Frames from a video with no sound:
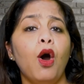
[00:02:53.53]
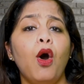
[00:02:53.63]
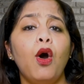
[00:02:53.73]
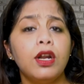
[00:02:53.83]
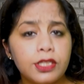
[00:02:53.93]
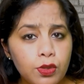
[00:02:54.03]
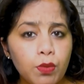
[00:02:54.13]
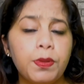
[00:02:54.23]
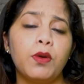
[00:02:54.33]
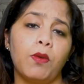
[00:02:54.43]
or
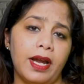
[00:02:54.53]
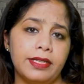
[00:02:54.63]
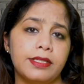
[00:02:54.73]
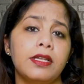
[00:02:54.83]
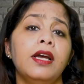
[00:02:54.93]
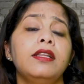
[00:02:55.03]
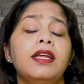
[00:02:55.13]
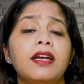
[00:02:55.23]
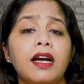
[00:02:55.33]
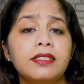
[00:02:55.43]
supervise the
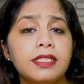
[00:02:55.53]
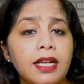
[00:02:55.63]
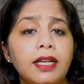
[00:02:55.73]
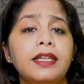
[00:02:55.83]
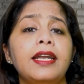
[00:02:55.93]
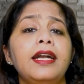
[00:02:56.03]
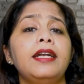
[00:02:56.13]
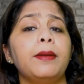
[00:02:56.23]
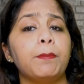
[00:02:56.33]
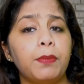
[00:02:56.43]
consultant
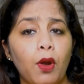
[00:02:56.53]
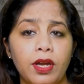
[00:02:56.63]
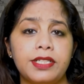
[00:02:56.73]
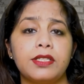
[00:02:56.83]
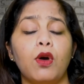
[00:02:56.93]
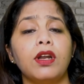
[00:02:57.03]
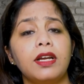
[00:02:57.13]
employees or